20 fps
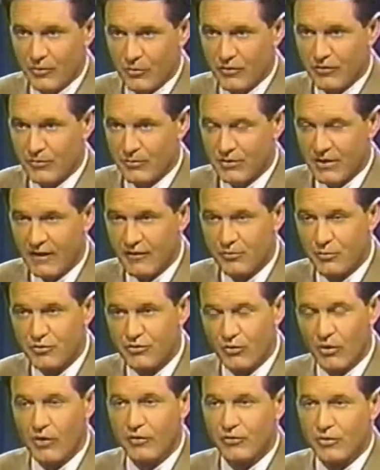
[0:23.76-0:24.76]
with some tennis, but
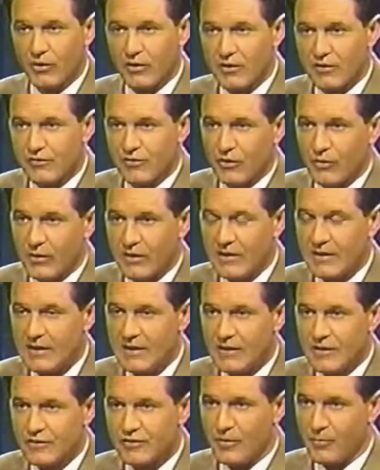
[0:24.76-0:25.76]
you're also considering
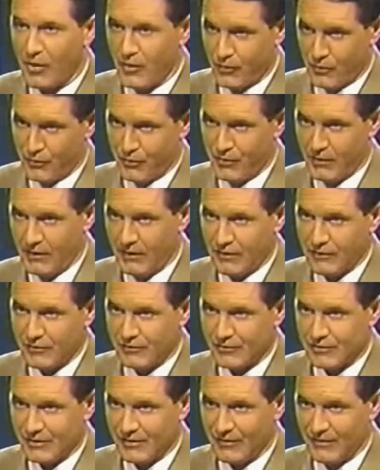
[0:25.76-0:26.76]
some other
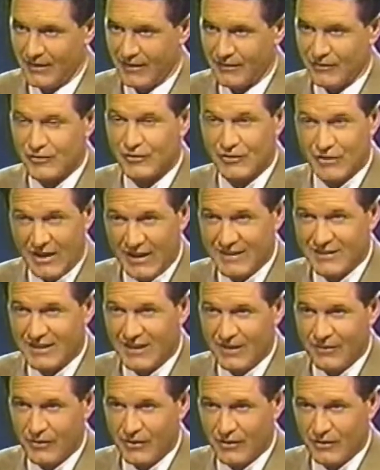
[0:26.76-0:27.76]
things, like
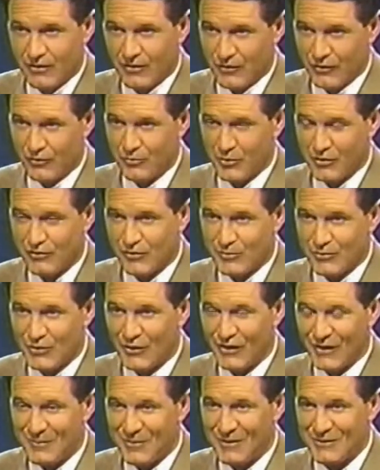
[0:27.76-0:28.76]
skydiving. There's been some
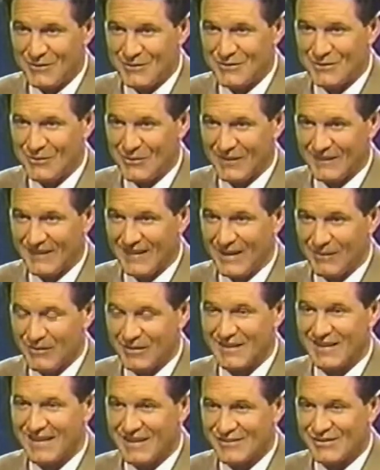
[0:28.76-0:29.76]
talk about you doing that.
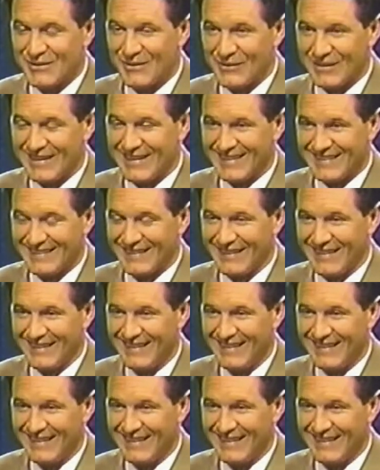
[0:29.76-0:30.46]
What the heck's going on here?